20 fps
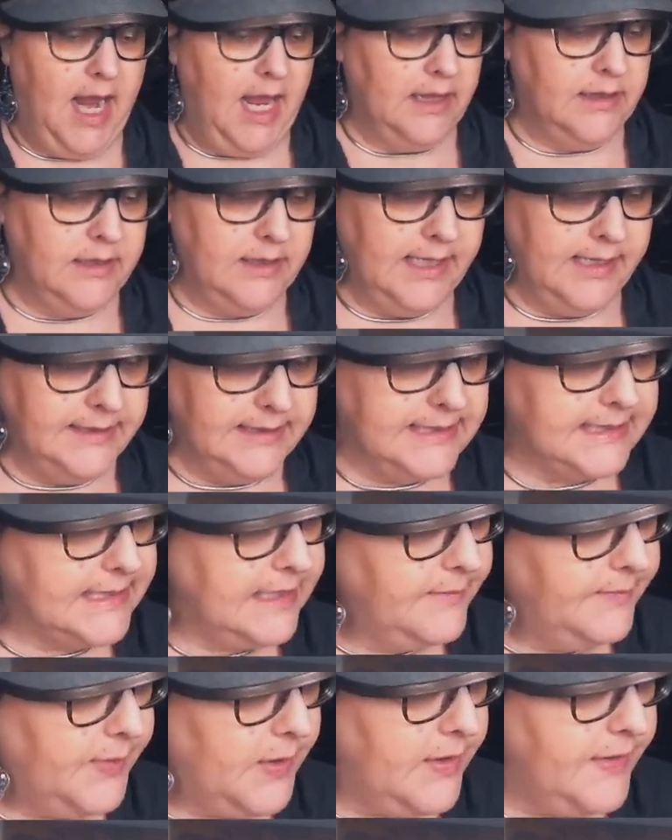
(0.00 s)
Look how
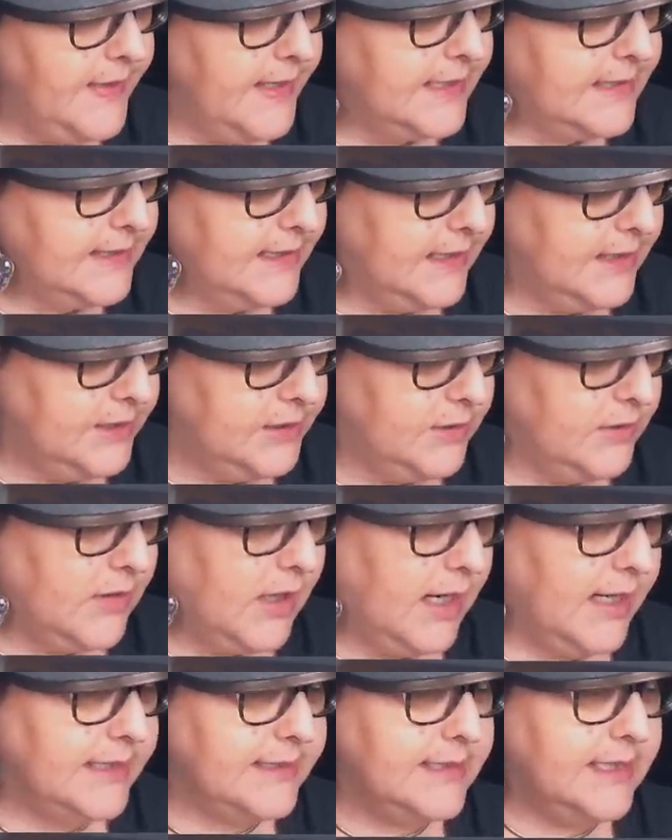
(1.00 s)
simple this is, you
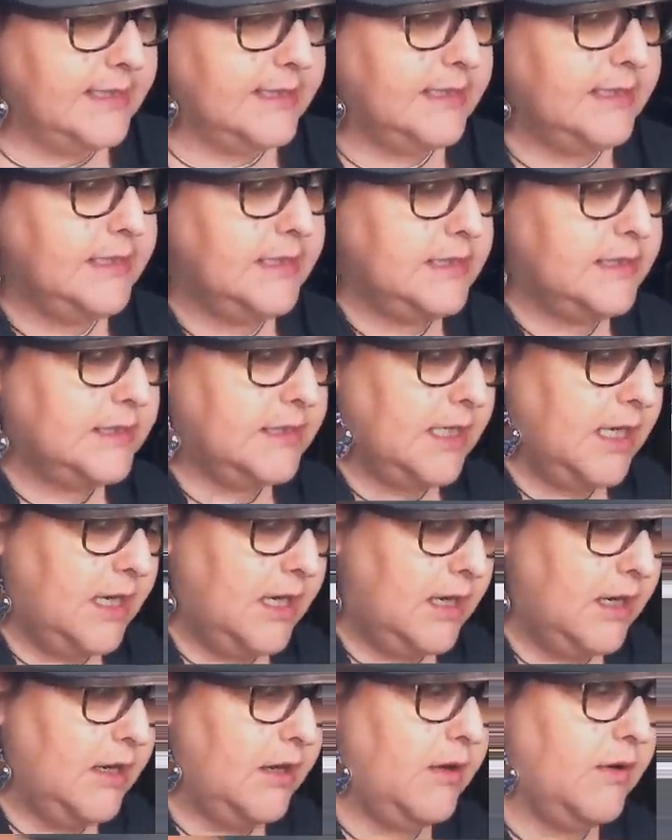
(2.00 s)
guys. This is
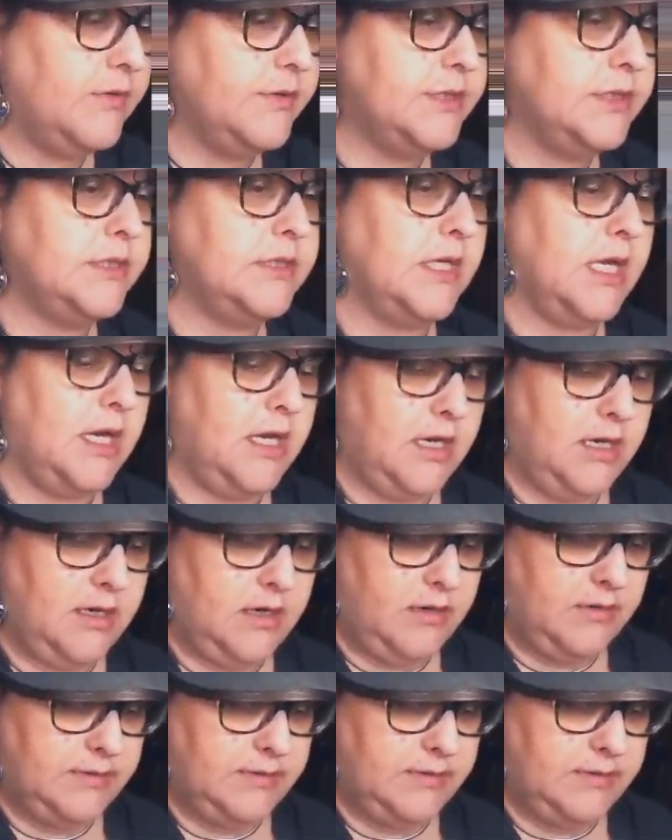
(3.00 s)
so, so